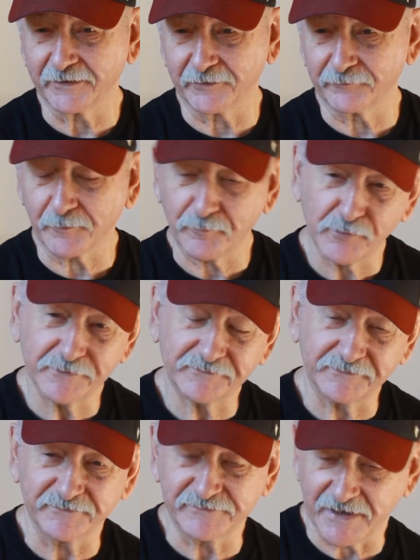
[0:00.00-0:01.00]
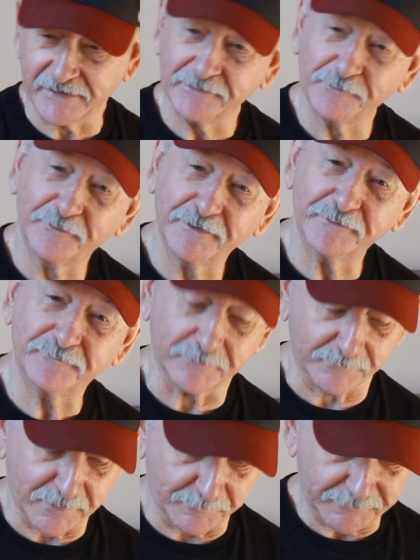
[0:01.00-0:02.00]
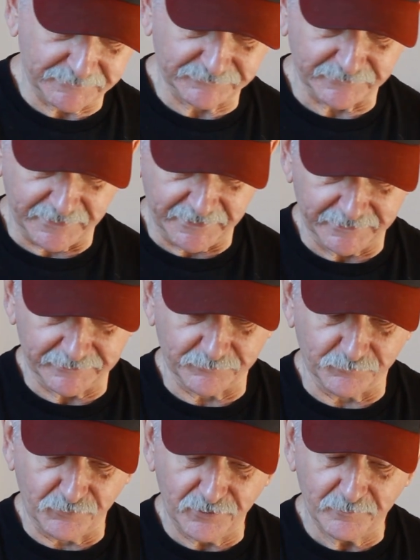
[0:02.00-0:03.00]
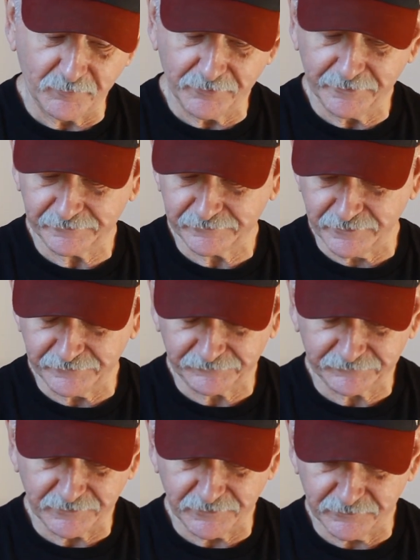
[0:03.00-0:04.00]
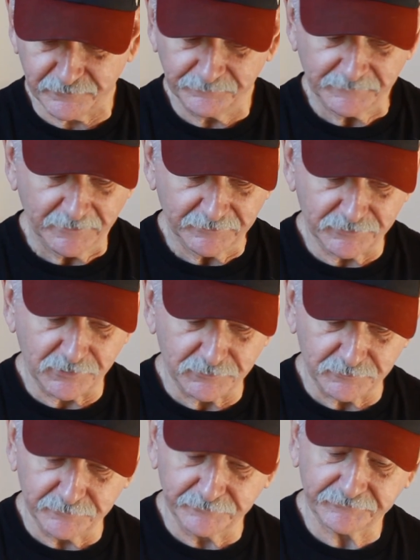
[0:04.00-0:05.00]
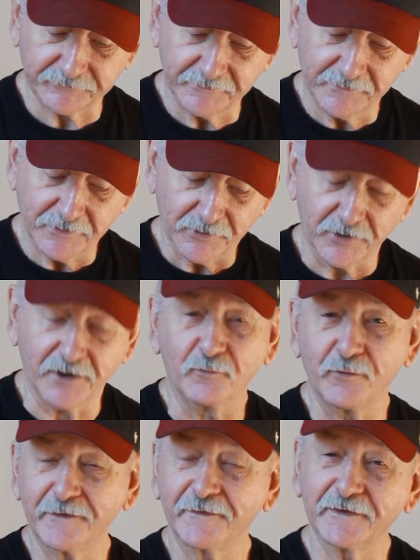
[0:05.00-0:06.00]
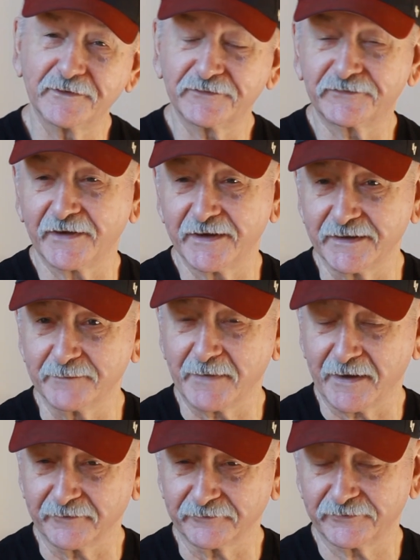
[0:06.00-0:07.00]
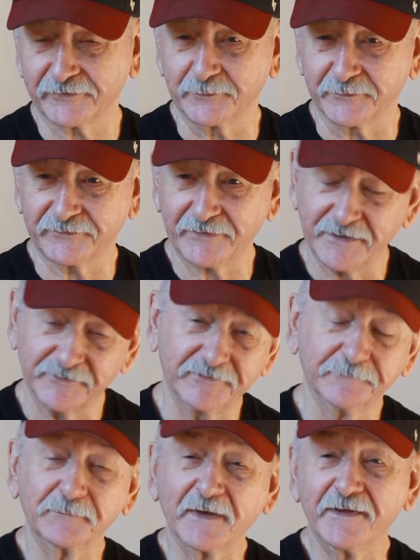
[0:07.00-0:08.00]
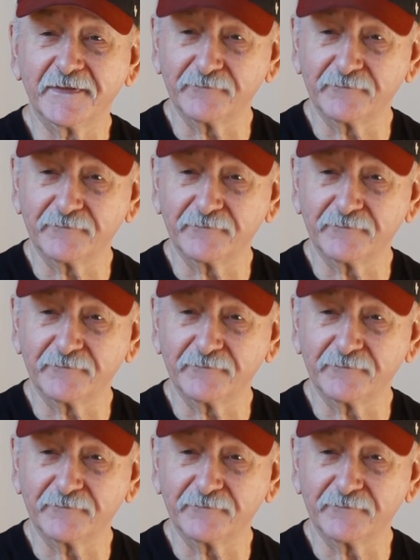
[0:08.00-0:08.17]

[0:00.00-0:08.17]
reports in January from companies like Walmart, Costco, Kohl's, what are they going to say about Christmas sales?